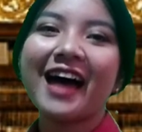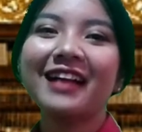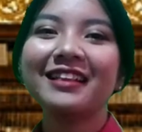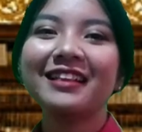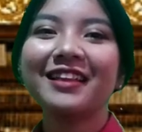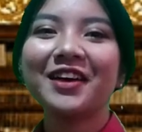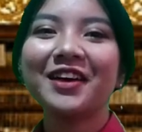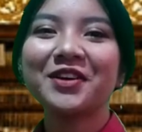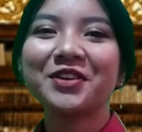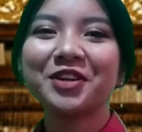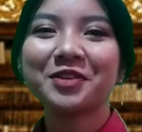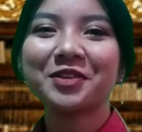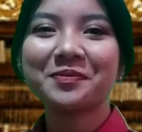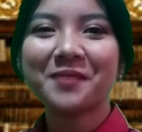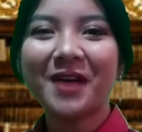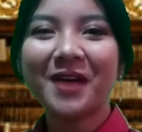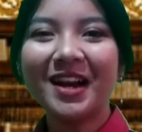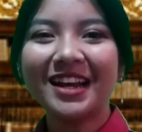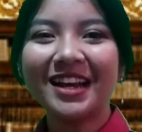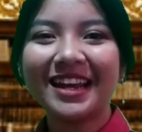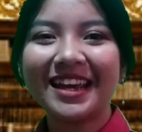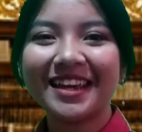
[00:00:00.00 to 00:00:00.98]
Hello, good
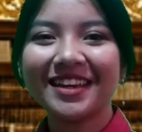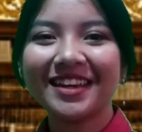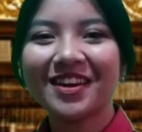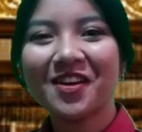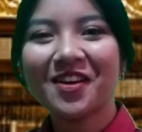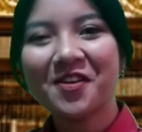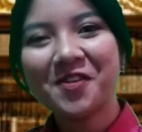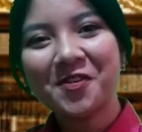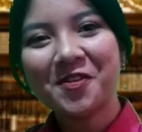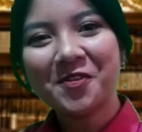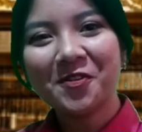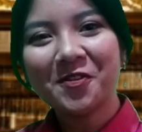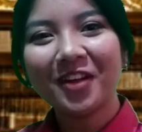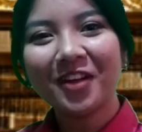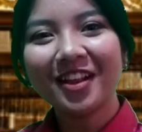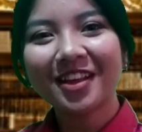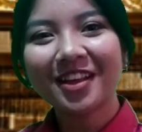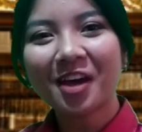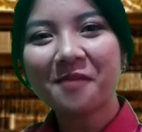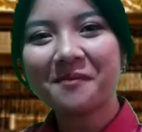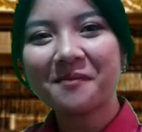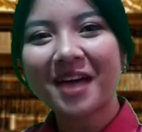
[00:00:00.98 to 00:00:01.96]
morning.
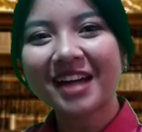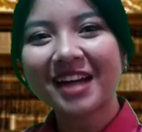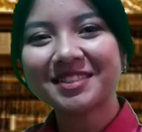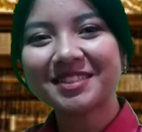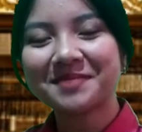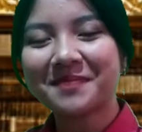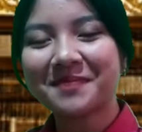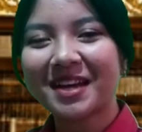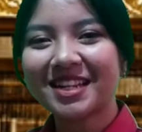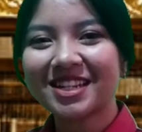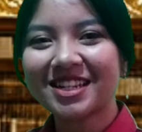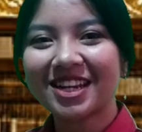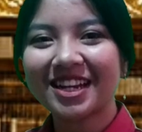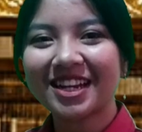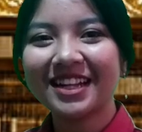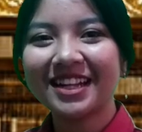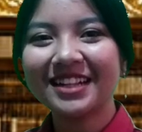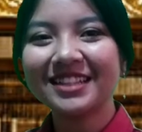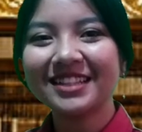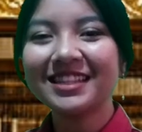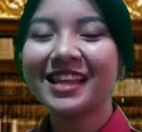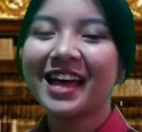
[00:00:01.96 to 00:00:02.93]
Welcome back to my
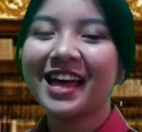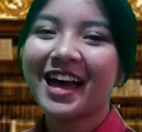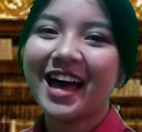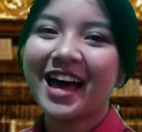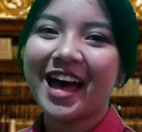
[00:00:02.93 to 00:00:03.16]
channel.